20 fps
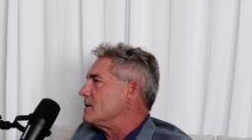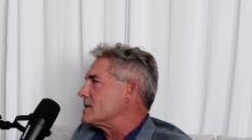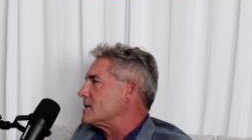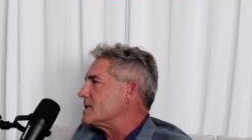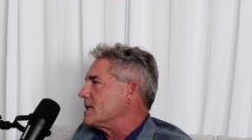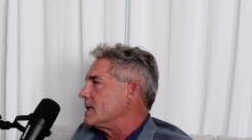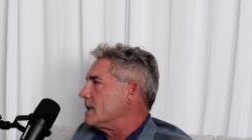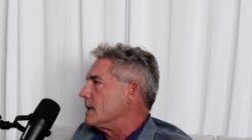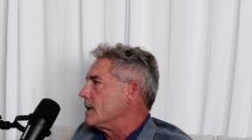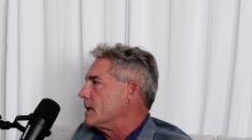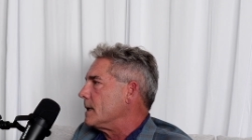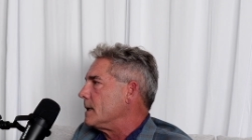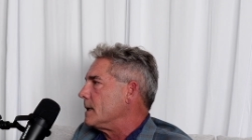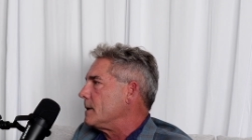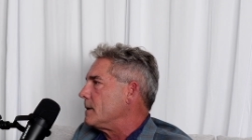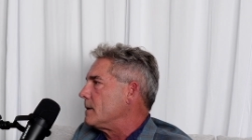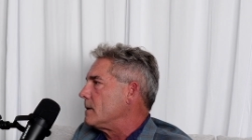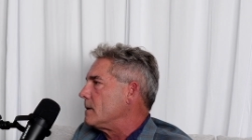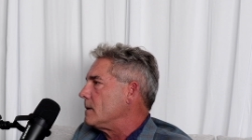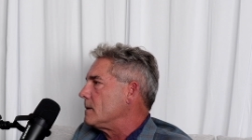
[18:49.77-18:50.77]
it in
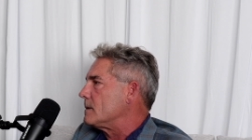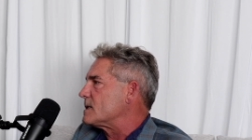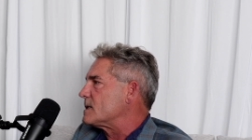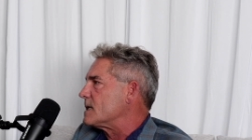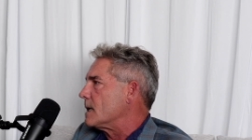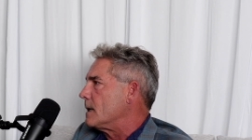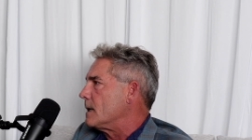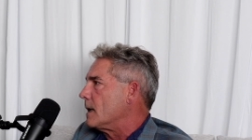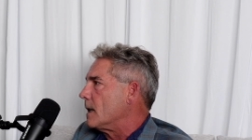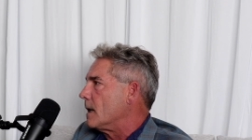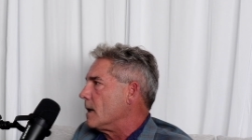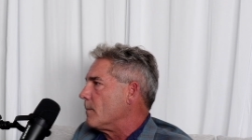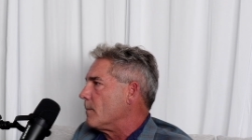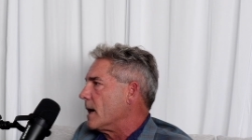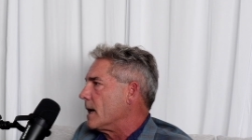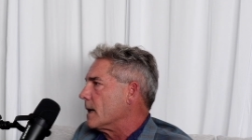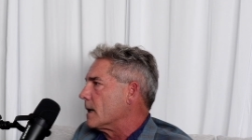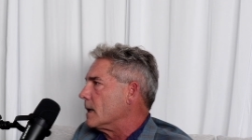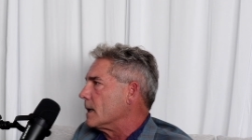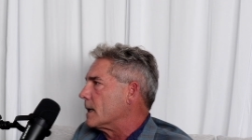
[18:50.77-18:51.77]
a
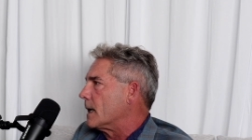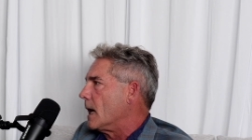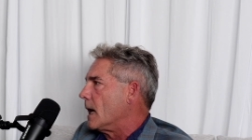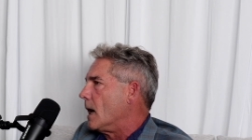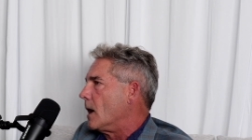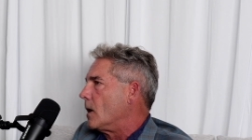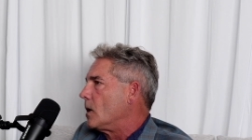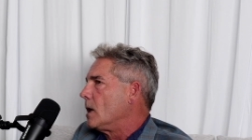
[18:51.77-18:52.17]
bank account.